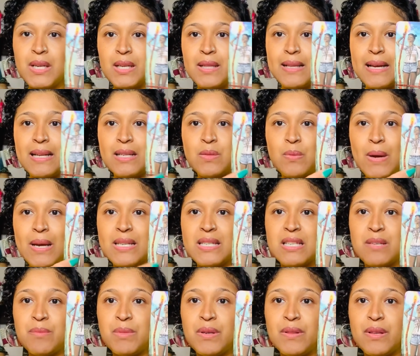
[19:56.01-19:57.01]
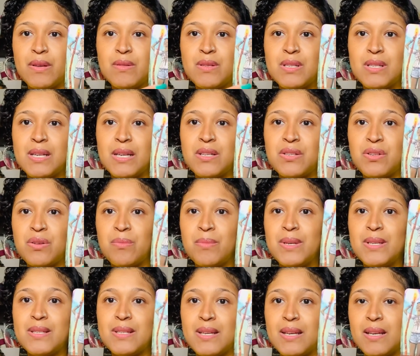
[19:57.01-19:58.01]
That's why some of those sticks are
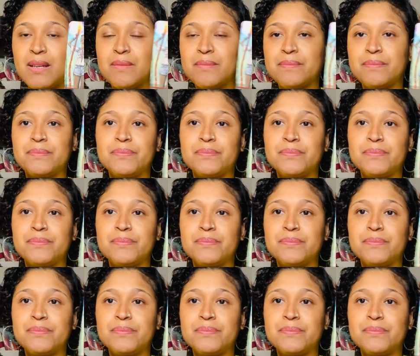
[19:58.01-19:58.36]
missing.